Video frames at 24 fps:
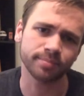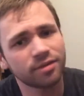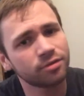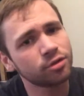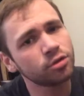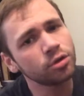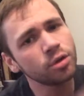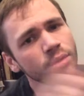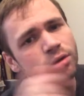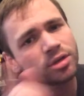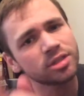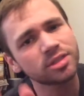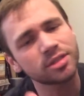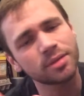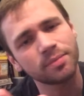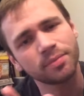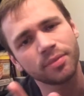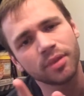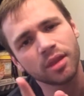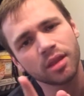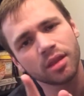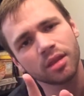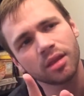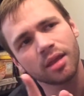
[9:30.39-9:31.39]
If you'll notice
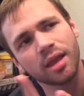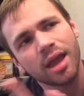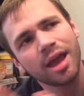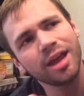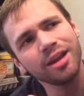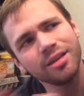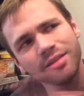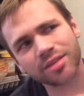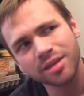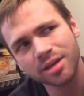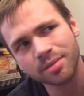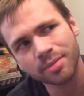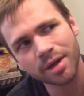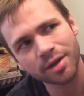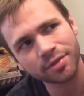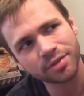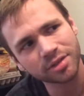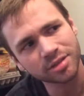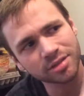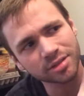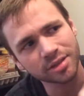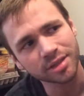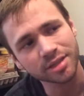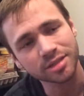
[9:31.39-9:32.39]
anything about
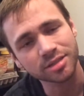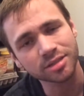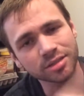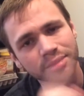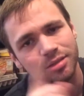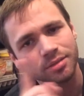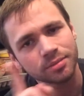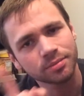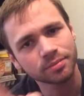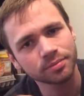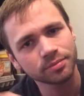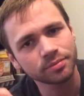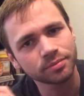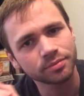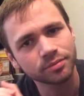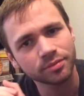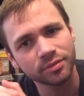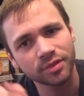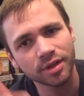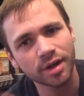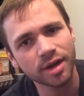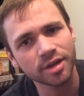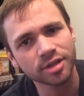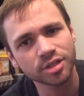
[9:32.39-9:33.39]
this list
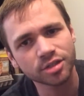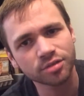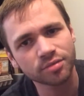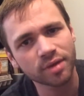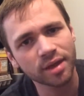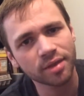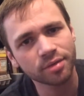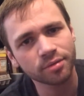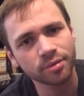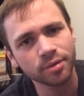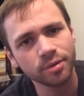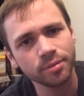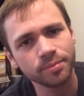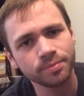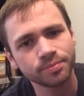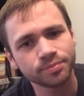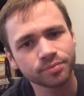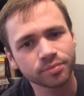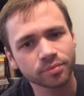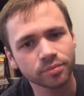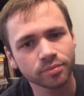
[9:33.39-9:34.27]
that I just ran through,